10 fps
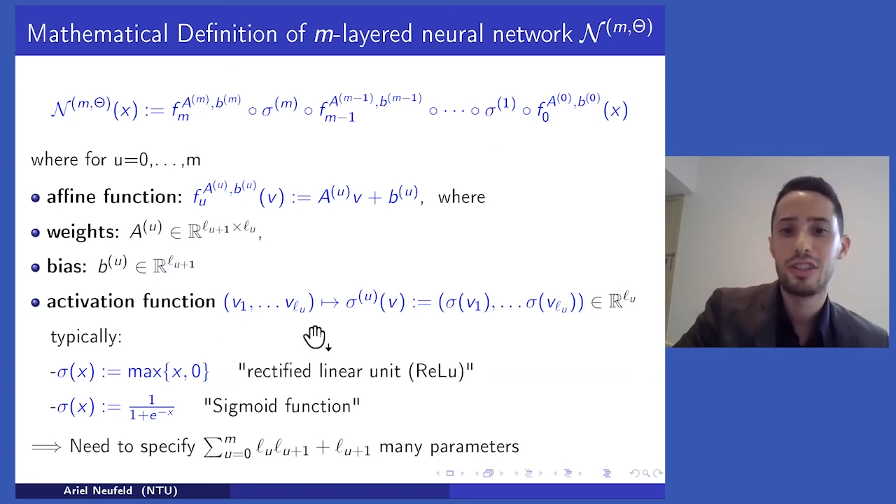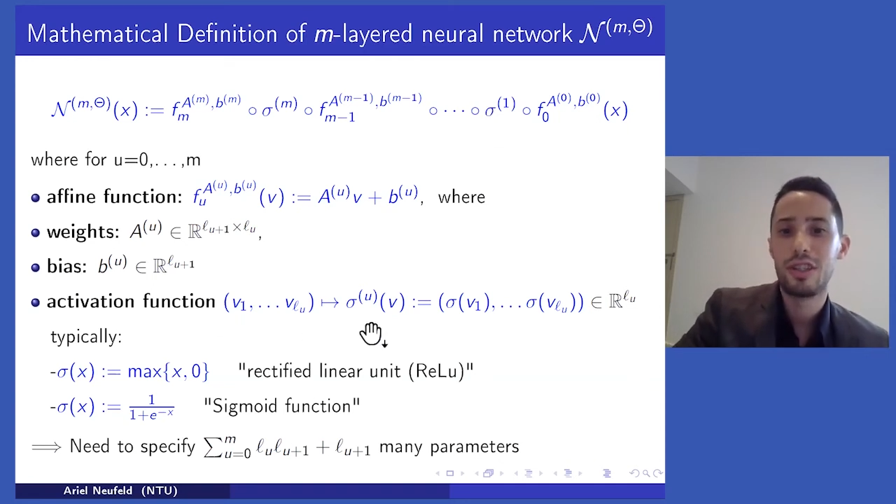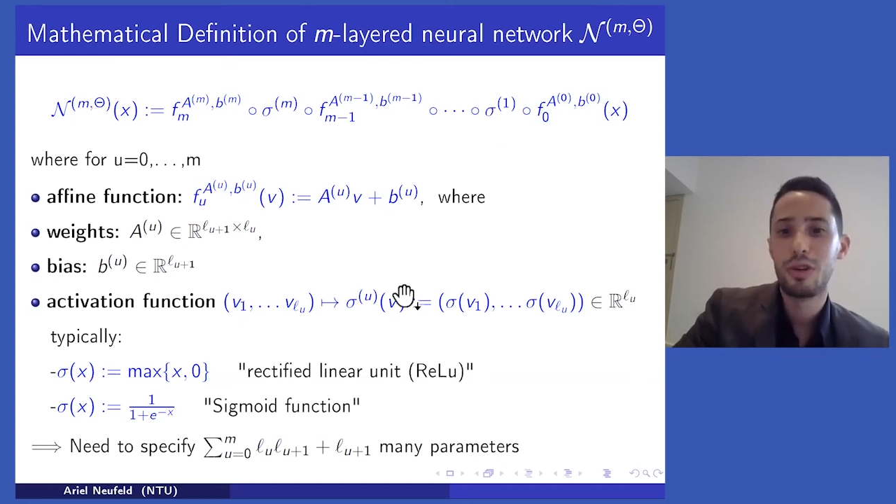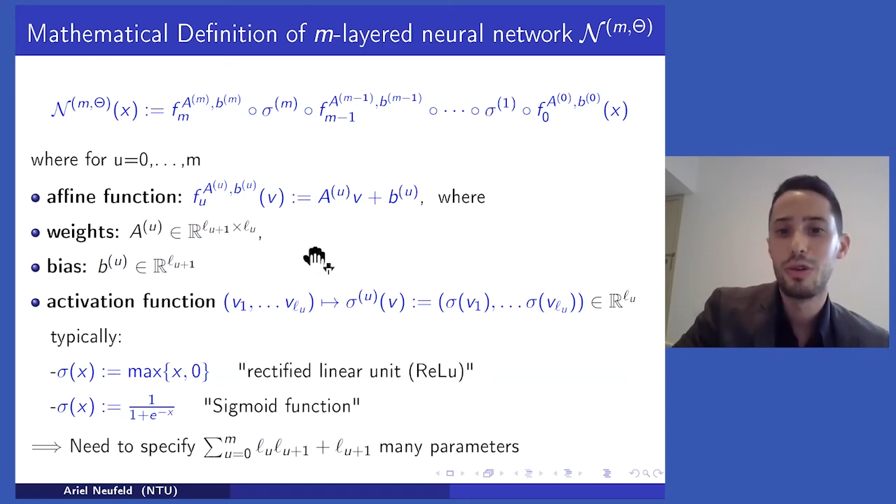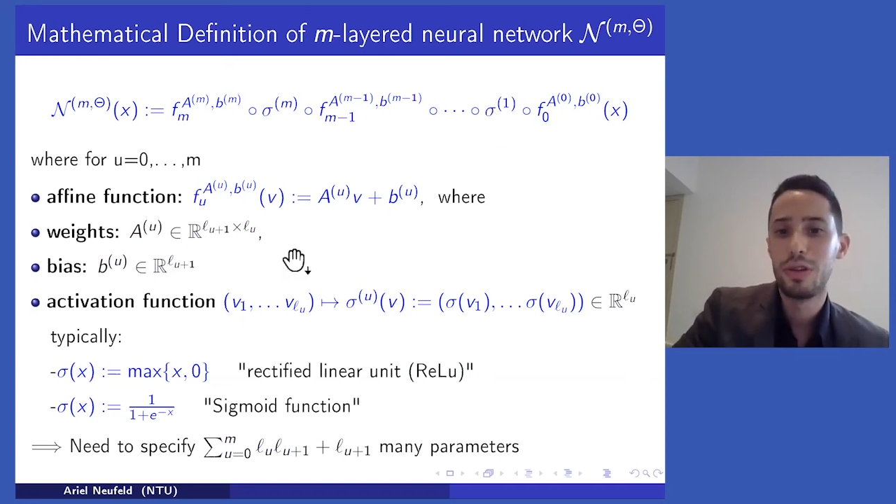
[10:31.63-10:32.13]
the
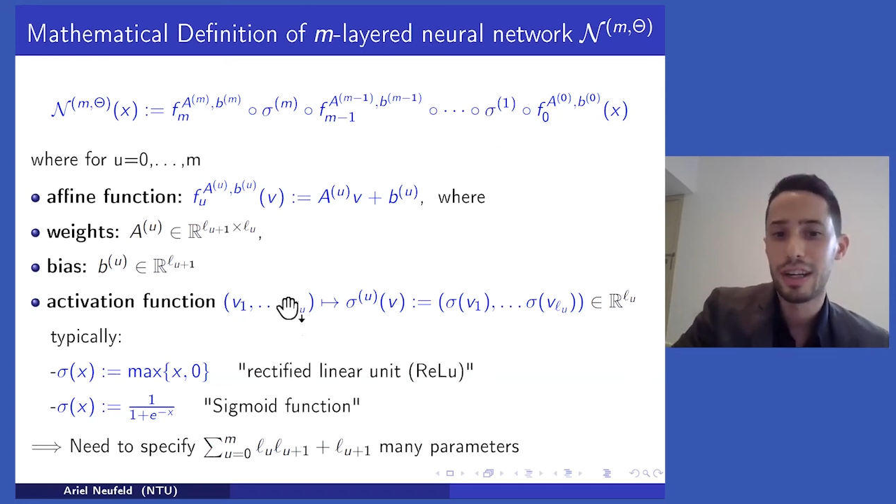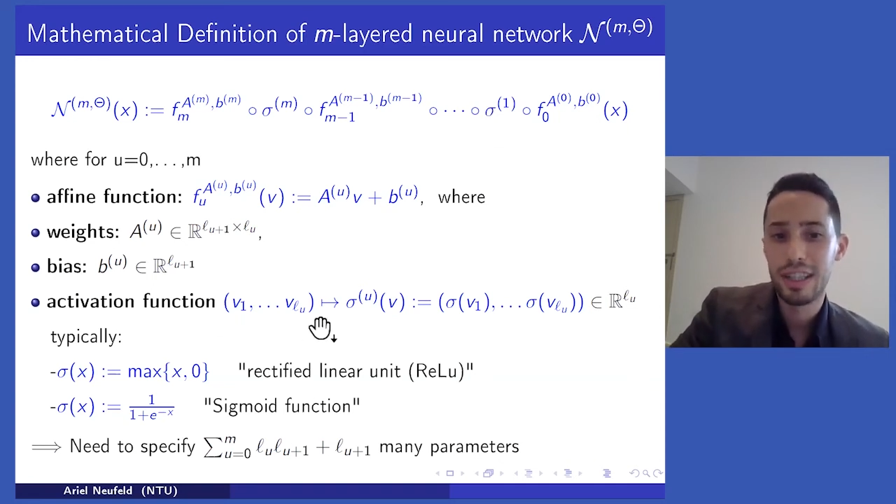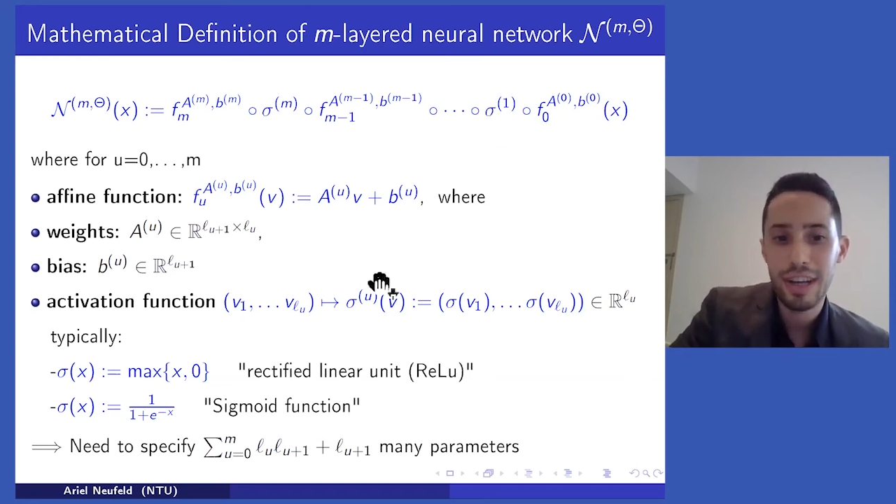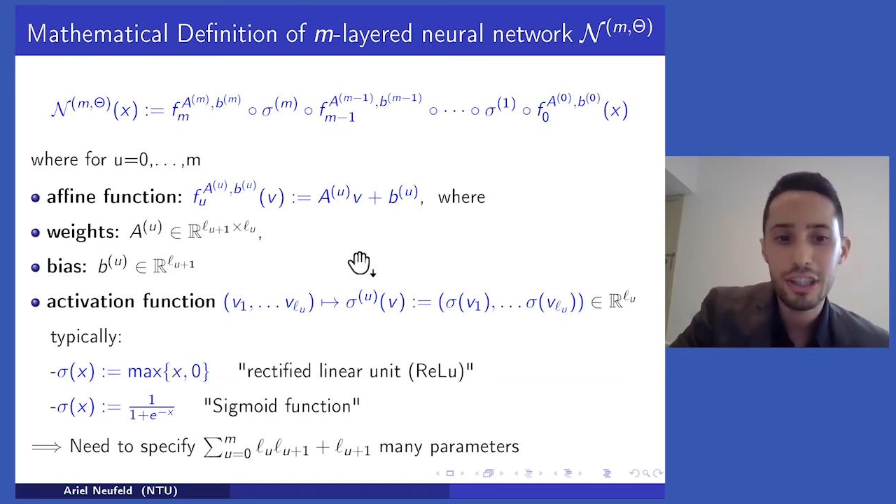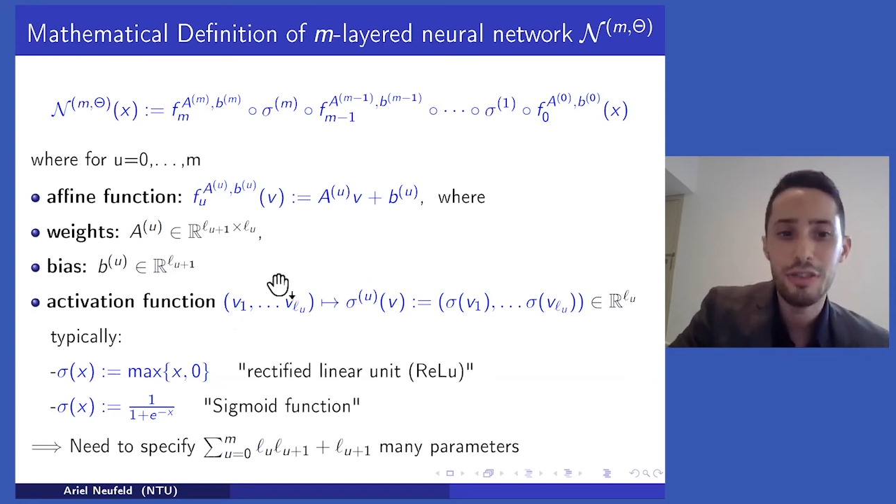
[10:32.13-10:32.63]
so-called
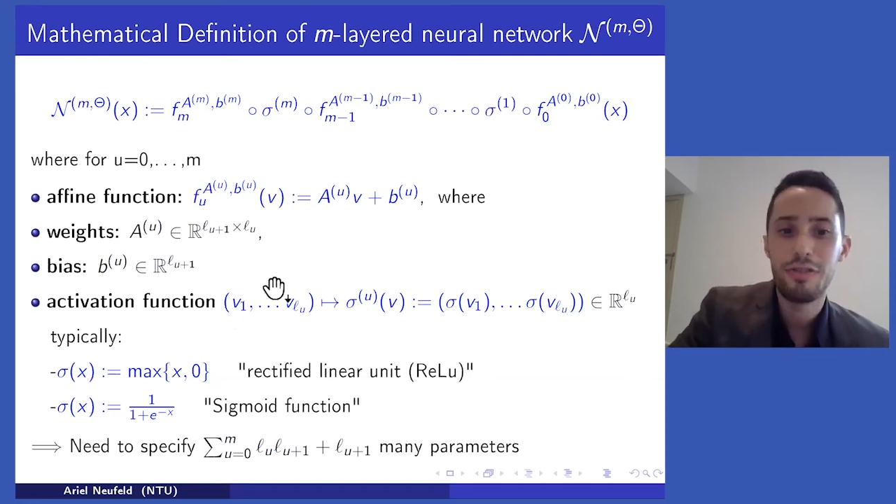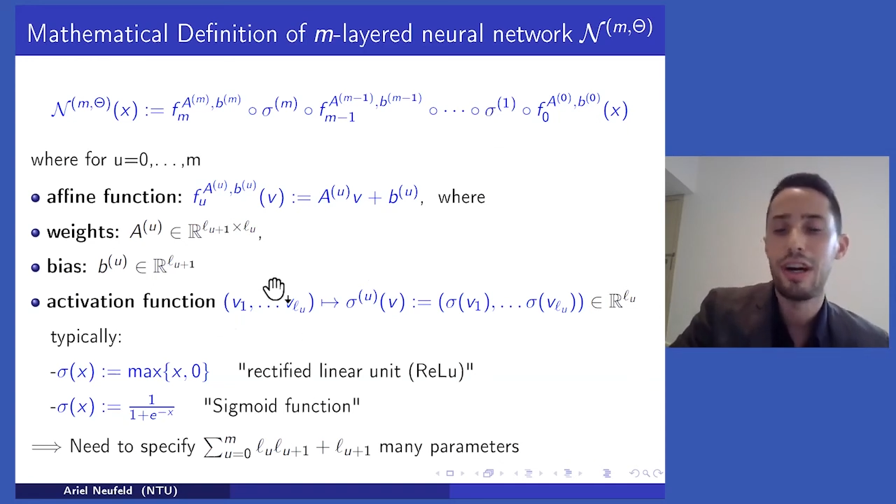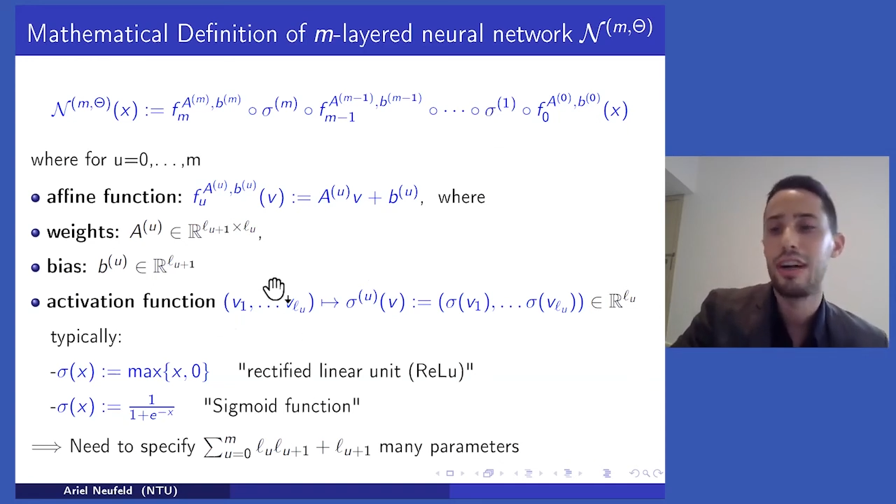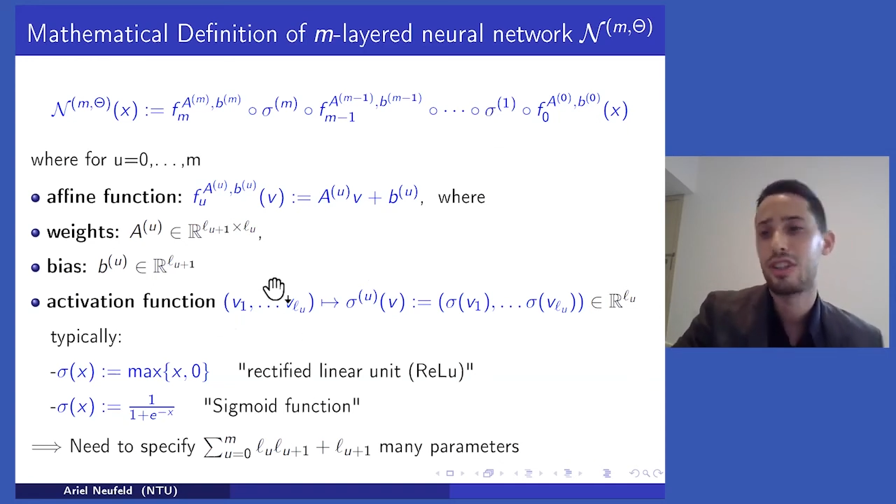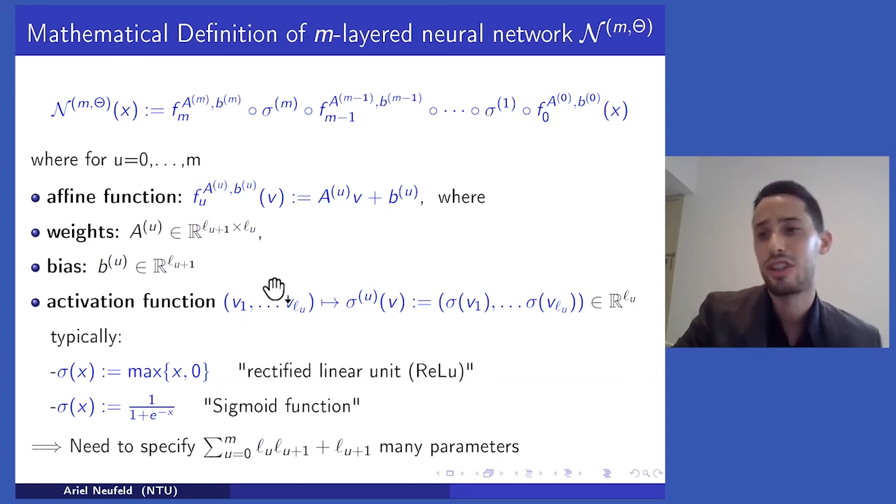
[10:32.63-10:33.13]
activation
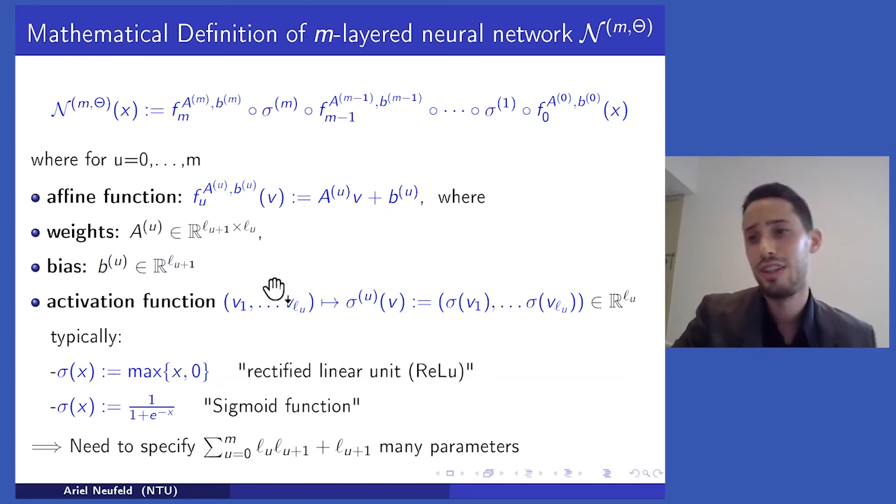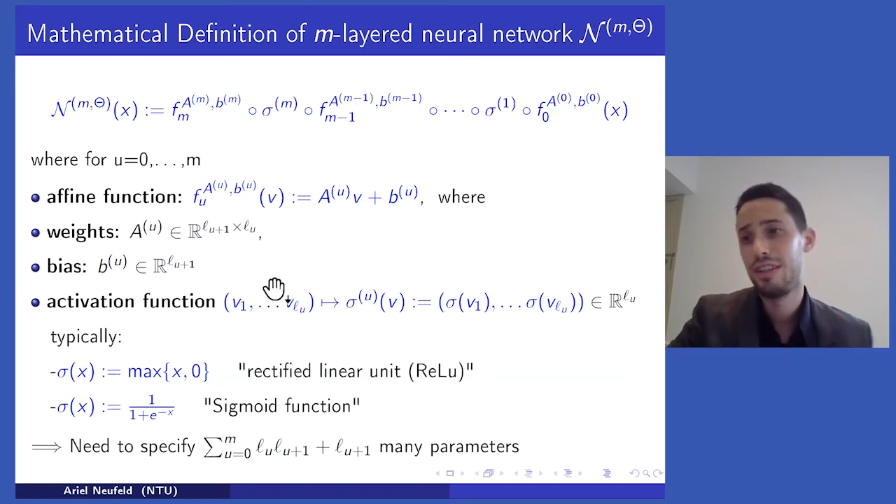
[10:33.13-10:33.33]
function.